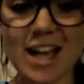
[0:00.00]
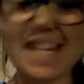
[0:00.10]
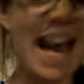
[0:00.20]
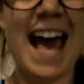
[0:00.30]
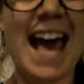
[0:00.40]

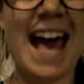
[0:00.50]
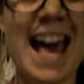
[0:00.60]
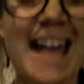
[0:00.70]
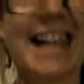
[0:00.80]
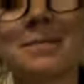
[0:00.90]

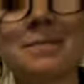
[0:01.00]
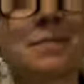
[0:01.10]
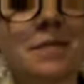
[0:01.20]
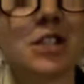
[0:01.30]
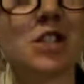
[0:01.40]
Yay!
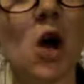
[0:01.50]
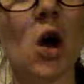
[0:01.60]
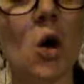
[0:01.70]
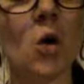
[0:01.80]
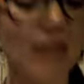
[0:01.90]

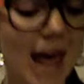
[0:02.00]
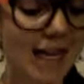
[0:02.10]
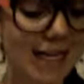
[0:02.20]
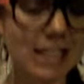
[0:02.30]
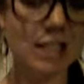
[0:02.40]
So that is